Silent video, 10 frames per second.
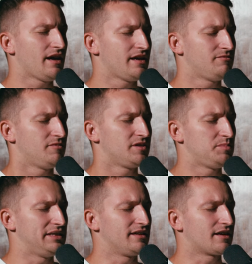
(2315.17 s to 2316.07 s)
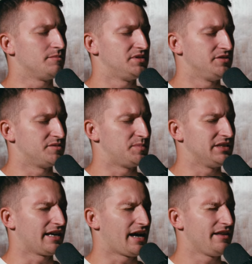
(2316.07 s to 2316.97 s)
I don't want to be like obtuse, but
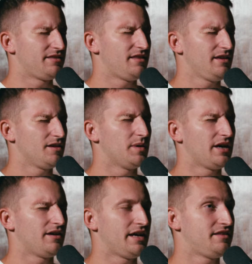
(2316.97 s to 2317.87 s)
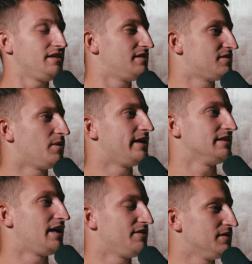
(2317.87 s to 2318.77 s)
like I think this way in
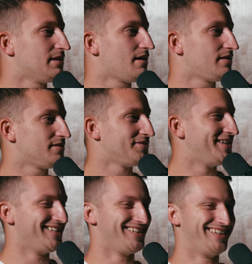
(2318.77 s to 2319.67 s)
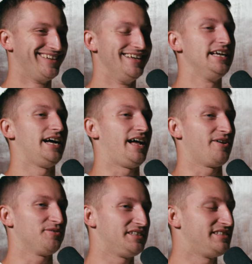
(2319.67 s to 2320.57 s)
life a lot. I
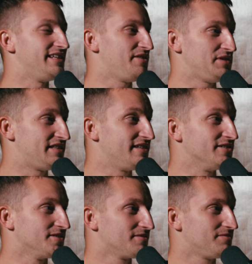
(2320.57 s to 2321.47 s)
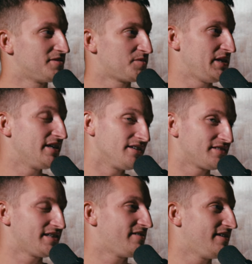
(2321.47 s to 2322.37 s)
heard this Navy SEAL speak on
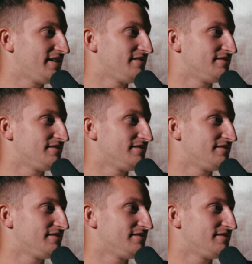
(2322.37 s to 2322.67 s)
Saturday.